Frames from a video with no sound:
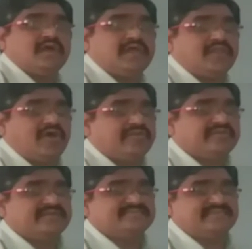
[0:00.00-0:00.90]
a
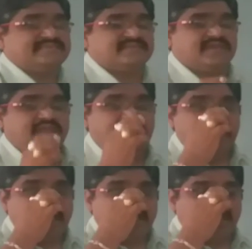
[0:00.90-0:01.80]
non-sister
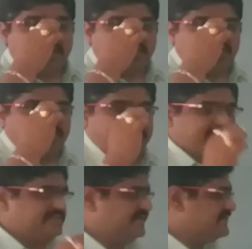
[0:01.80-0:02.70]

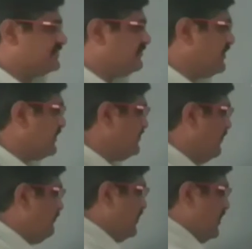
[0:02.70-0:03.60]
chromatids. For
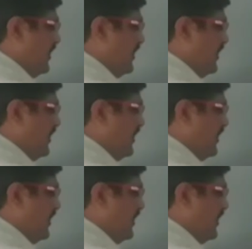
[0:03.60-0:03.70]
example,